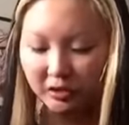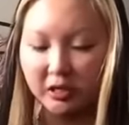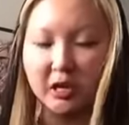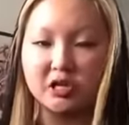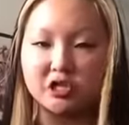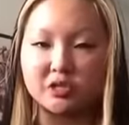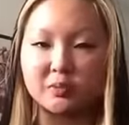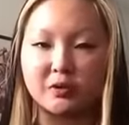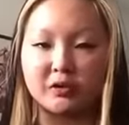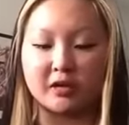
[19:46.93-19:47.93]
And I
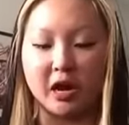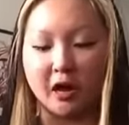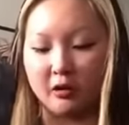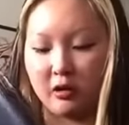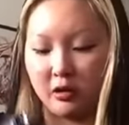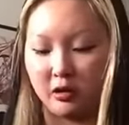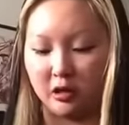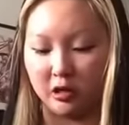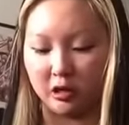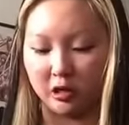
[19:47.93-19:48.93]
just put that in
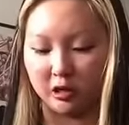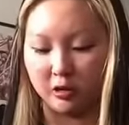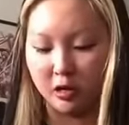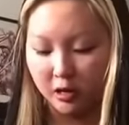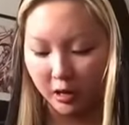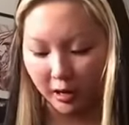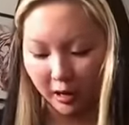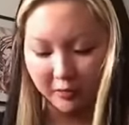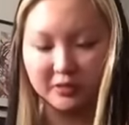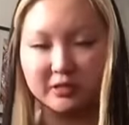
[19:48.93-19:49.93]
here,
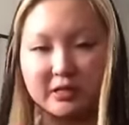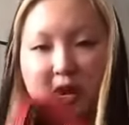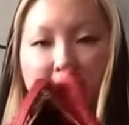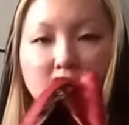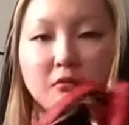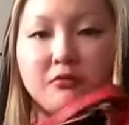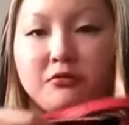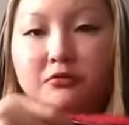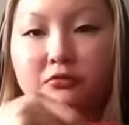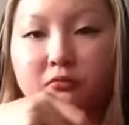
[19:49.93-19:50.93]
and this is how
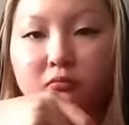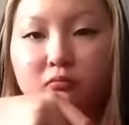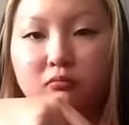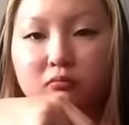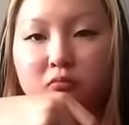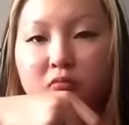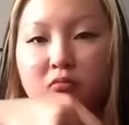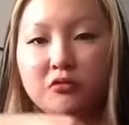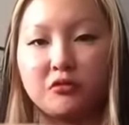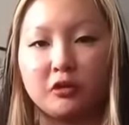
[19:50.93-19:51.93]

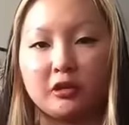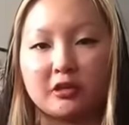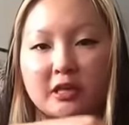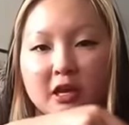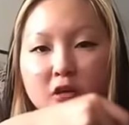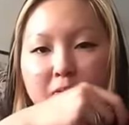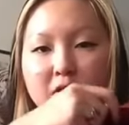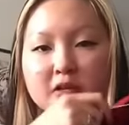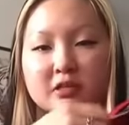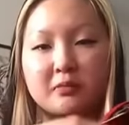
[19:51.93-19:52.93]
full looks. I could
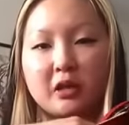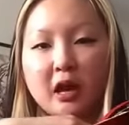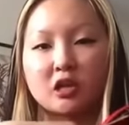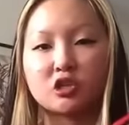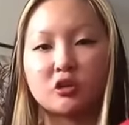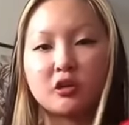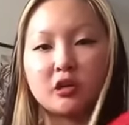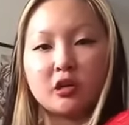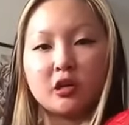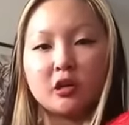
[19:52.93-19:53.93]
put something extra in
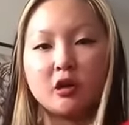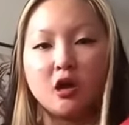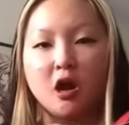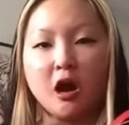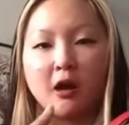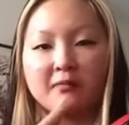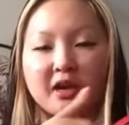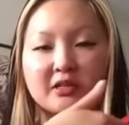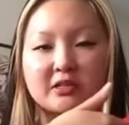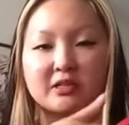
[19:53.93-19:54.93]
here
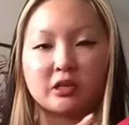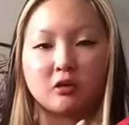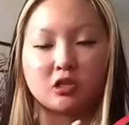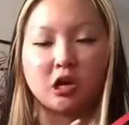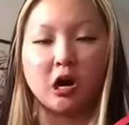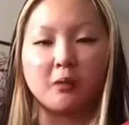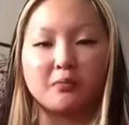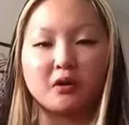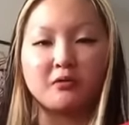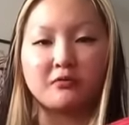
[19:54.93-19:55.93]
that sits on top
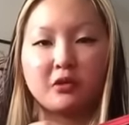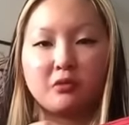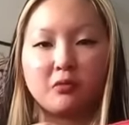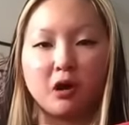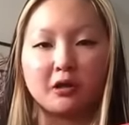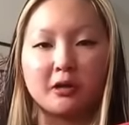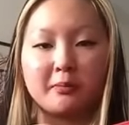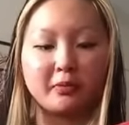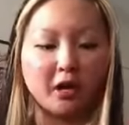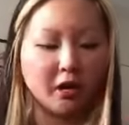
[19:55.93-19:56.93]
of the
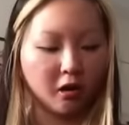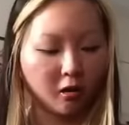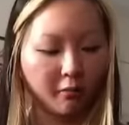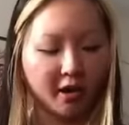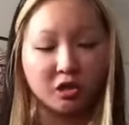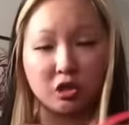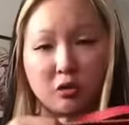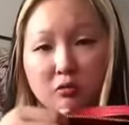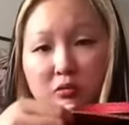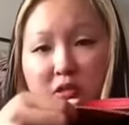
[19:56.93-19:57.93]
wallet, but I
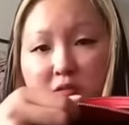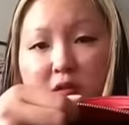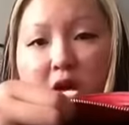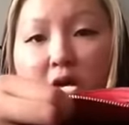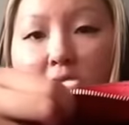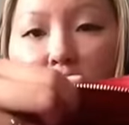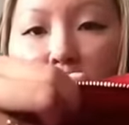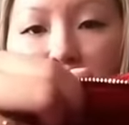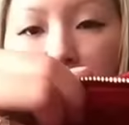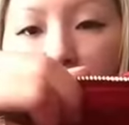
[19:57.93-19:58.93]
don't
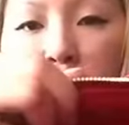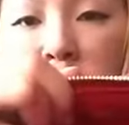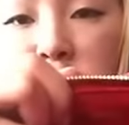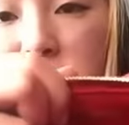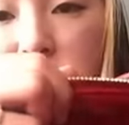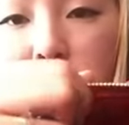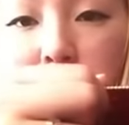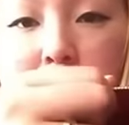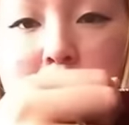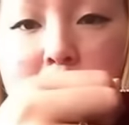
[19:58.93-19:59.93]
at the moment, so
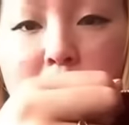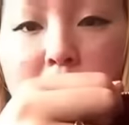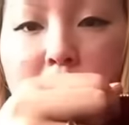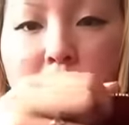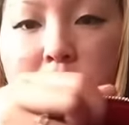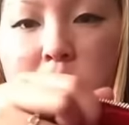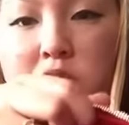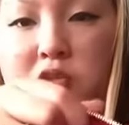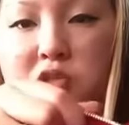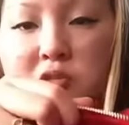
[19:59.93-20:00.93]

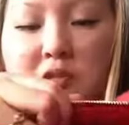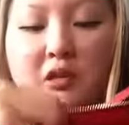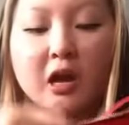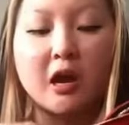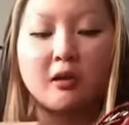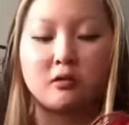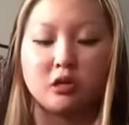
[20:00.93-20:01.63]
it's just that.